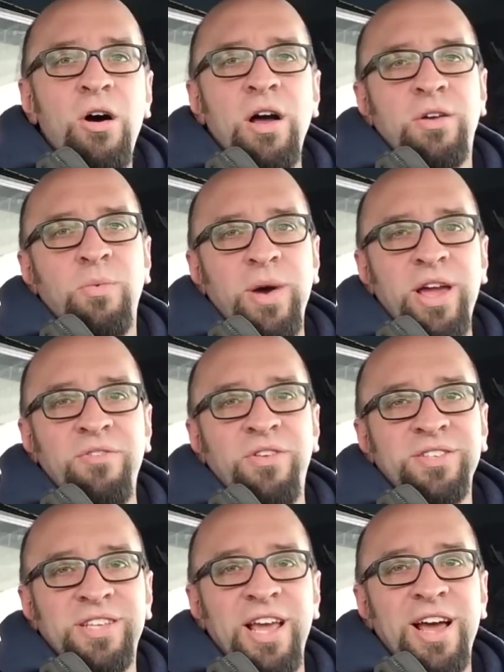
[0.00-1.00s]
honk,
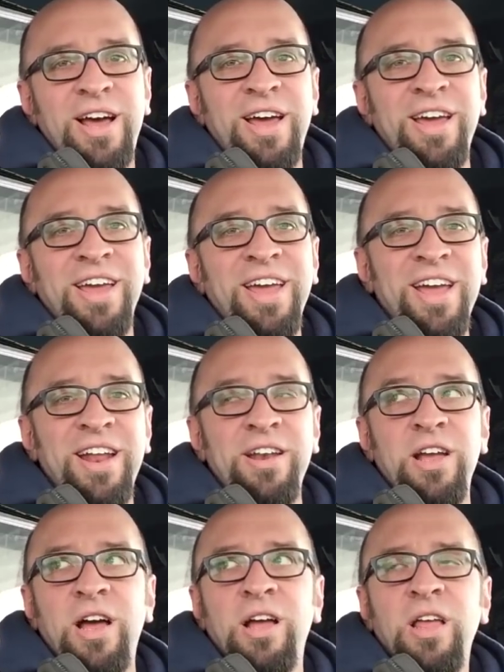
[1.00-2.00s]
wave, say hi,
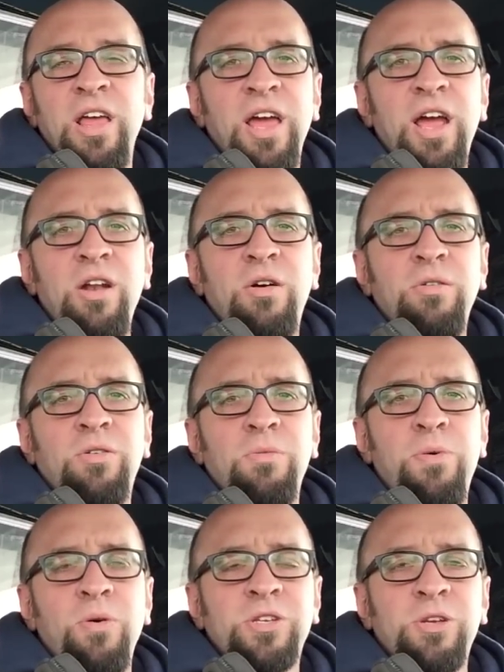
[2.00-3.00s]
and uh, hey, don't
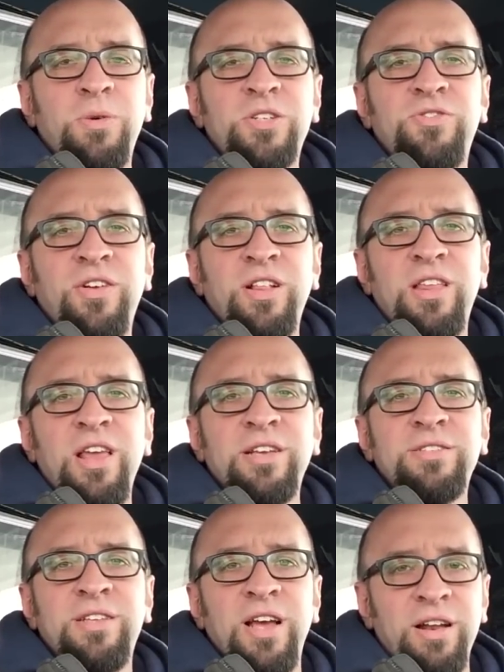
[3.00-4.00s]
don't poke so much fun at the
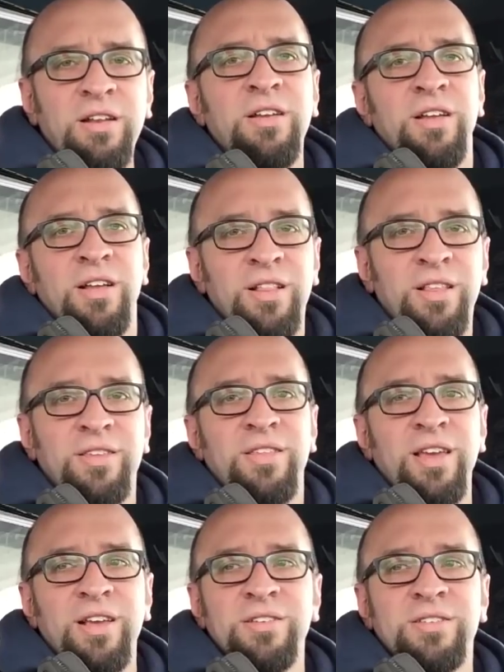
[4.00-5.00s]
S10. This
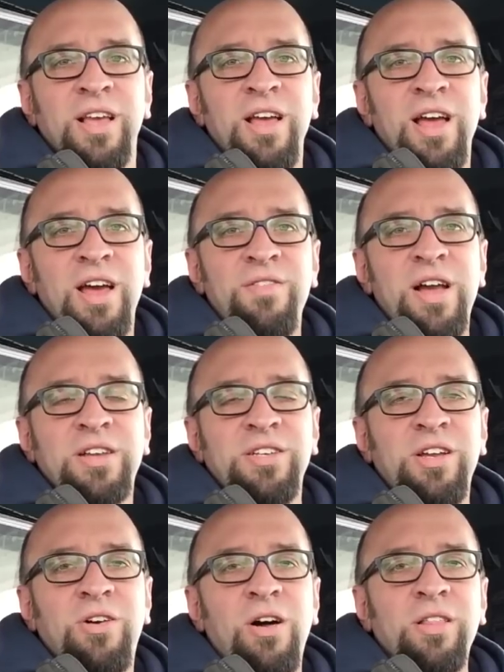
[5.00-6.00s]
thing is, I've
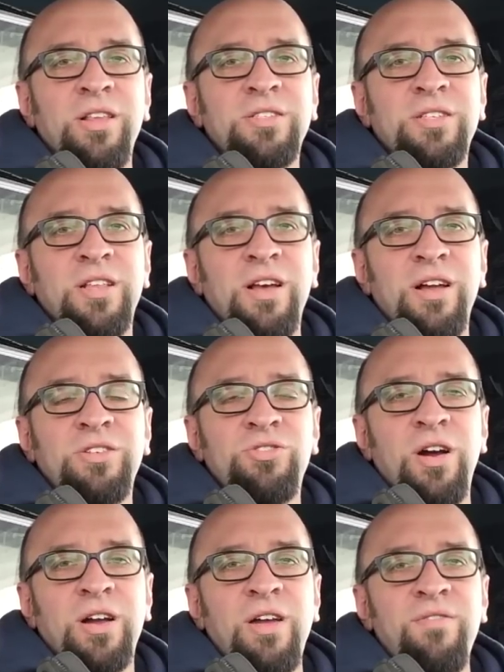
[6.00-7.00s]
actually called this uh,
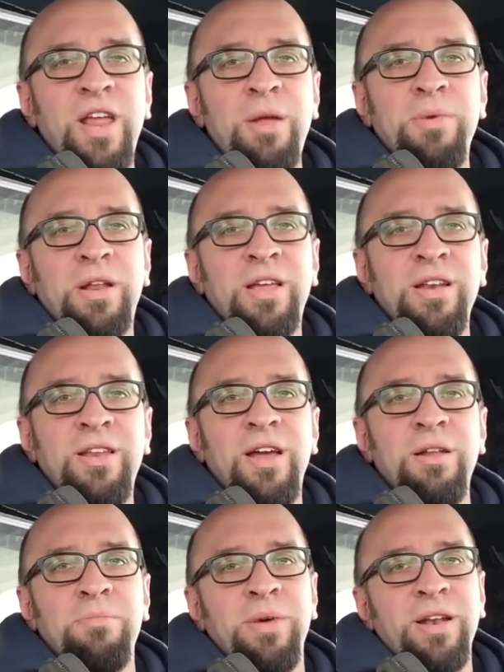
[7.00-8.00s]
truck, I've named it
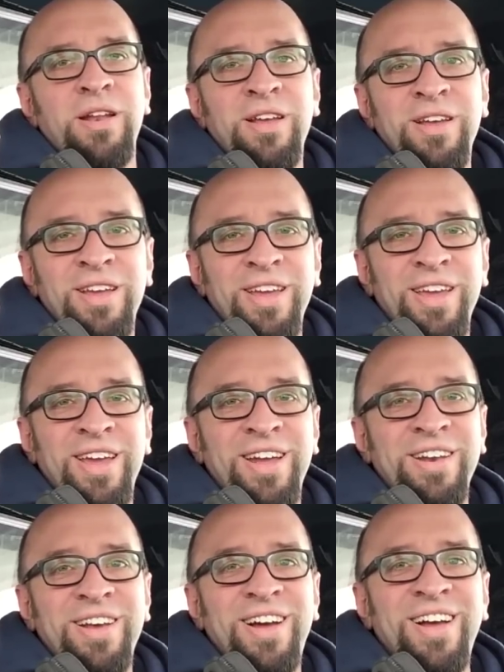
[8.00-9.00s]
Contentment.
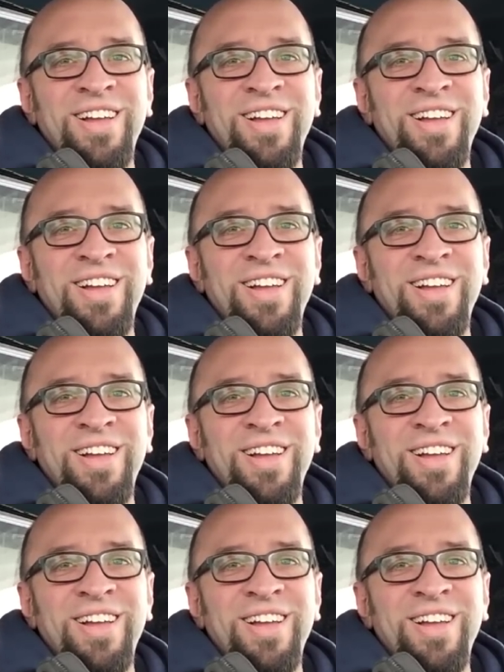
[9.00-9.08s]
And uh,